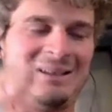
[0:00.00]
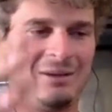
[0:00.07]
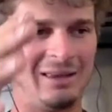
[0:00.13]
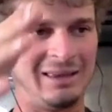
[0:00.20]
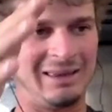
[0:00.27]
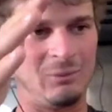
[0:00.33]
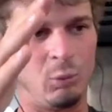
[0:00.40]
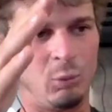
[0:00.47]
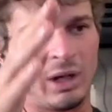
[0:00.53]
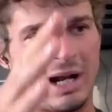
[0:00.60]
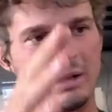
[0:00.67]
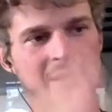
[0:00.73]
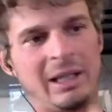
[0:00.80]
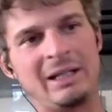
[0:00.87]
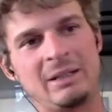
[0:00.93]
what I liked
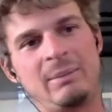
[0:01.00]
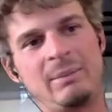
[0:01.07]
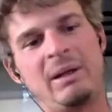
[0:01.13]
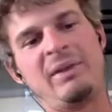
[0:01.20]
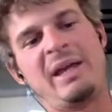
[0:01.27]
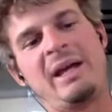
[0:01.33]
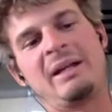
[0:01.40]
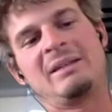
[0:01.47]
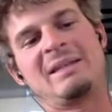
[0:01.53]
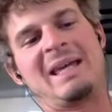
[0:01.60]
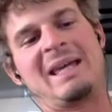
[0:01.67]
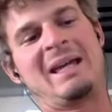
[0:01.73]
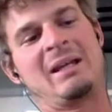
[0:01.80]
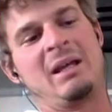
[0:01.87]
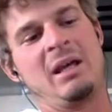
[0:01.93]
about that is that
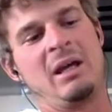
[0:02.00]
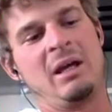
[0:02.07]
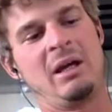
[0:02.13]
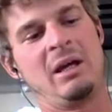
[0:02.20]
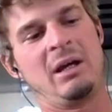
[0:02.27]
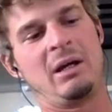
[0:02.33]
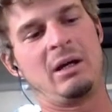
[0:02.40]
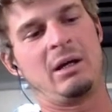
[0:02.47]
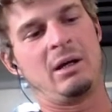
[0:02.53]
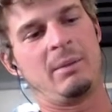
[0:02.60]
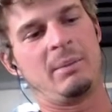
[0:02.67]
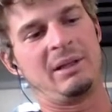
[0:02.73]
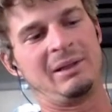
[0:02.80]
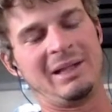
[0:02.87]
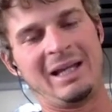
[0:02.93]

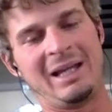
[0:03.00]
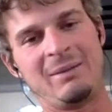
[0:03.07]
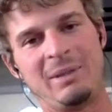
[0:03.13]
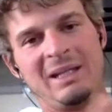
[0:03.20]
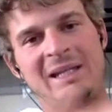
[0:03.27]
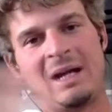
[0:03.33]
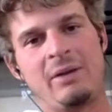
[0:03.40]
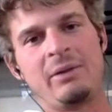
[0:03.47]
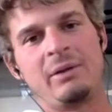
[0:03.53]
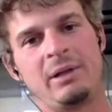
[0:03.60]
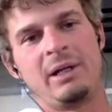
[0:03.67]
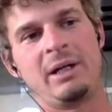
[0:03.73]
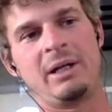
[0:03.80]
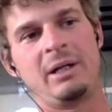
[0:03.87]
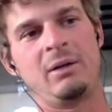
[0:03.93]
led me down the
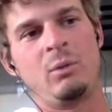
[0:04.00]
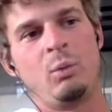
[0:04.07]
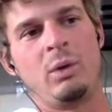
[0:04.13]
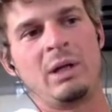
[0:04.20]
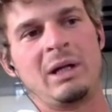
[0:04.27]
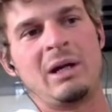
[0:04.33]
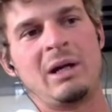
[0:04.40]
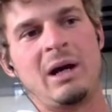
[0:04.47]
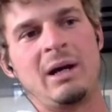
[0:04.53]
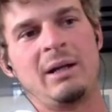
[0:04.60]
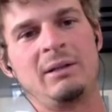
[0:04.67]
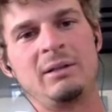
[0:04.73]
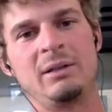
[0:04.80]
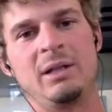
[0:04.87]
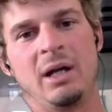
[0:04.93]
line when I got into
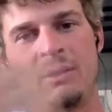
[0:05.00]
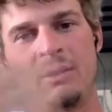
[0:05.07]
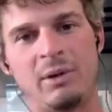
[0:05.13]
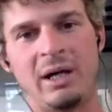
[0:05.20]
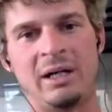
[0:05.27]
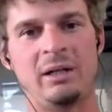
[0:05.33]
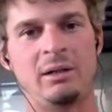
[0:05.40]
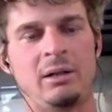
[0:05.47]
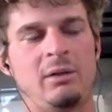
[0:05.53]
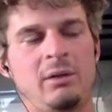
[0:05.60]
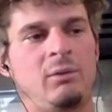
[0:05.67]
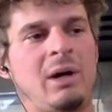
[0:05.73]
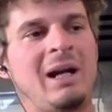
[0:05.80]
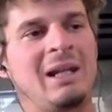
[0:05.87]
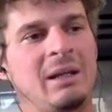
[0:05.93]
gun writing and writing
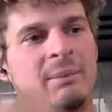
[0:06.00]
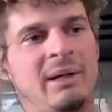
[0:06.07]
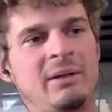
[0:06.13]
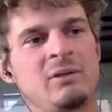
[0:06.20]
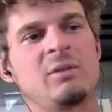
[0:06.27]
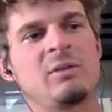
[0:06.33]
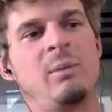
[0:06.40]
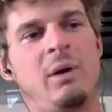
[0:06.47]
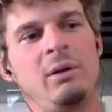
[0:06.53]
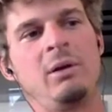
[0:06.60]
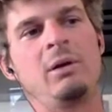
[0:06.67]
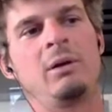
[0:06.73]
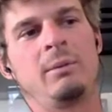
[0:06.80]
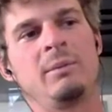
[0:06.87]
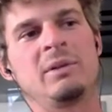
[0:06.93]
about small
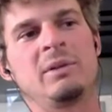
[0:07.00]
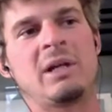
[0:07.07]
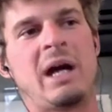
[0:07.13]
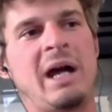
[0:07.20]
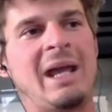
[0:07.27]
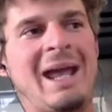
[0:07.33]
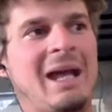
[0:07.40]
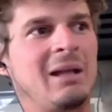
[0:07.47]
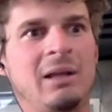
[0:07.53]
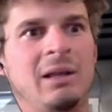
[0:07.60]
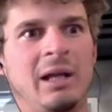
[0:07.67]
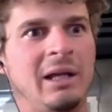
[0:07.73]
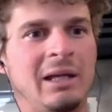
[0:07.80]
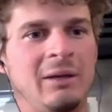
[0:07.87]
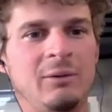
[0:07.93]
arms. I had like it
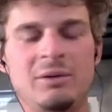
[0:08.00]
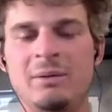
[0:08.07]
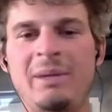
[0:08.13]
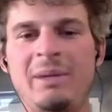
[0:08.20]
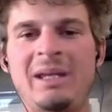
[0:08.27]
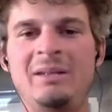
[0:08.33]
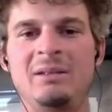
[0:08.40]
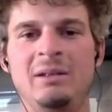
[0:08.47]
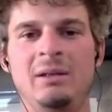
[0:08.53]
was amazing.